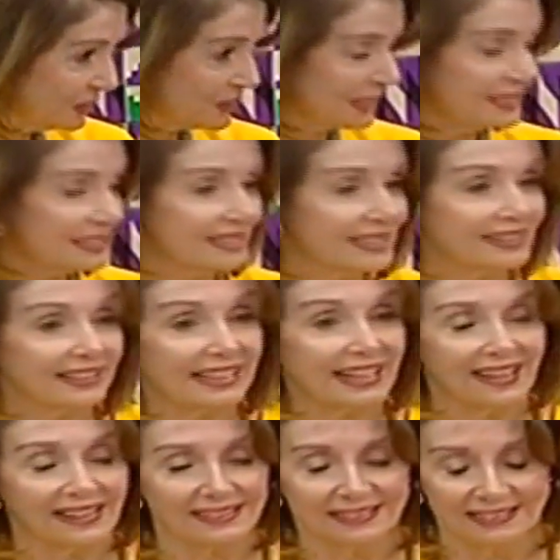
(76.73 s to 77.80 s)
just did
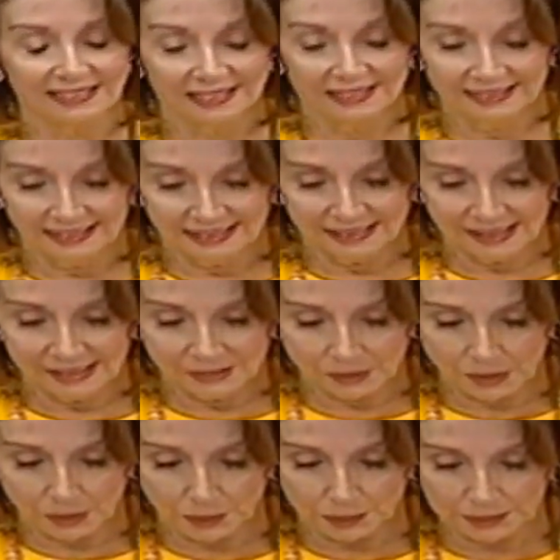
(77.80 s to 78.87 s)
again in
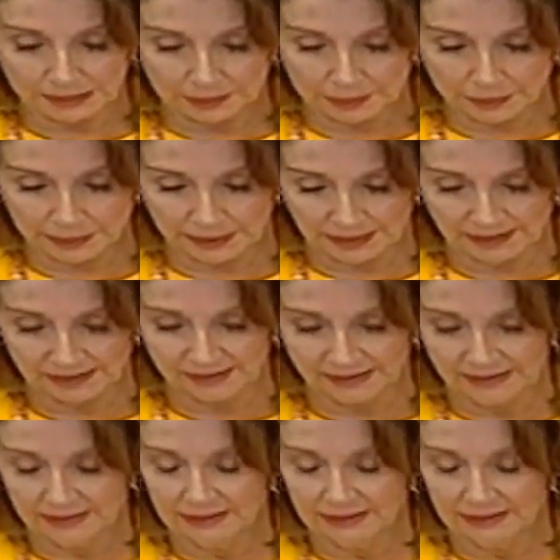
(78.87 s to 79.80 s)
your opening prayer.